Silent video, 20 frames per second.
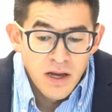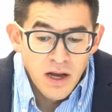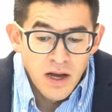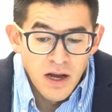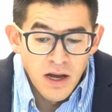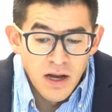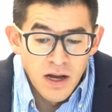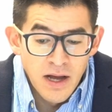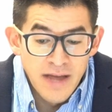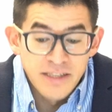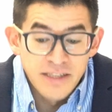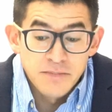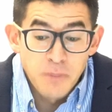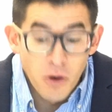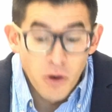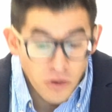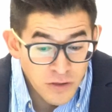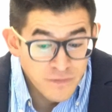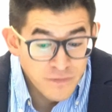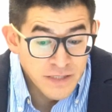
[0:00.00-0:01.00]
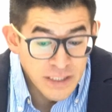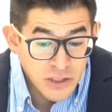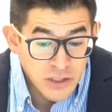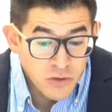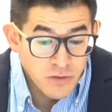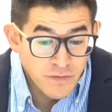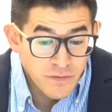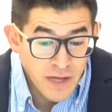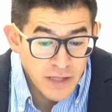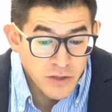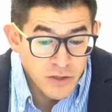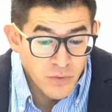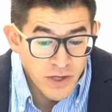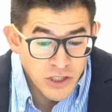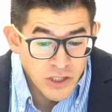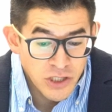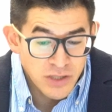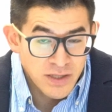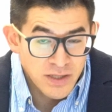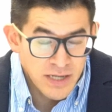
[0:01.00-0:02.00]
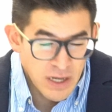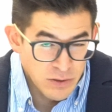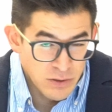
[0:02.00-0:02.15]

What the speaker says: as part of teacher evaluation.